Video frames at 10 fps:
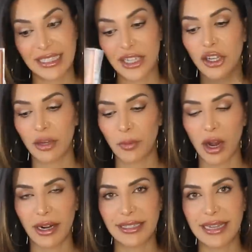It's a good
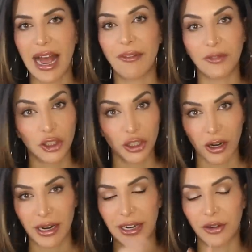product to have for
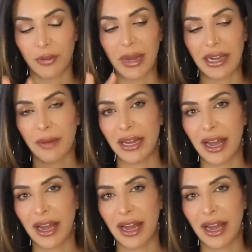sure in your makeup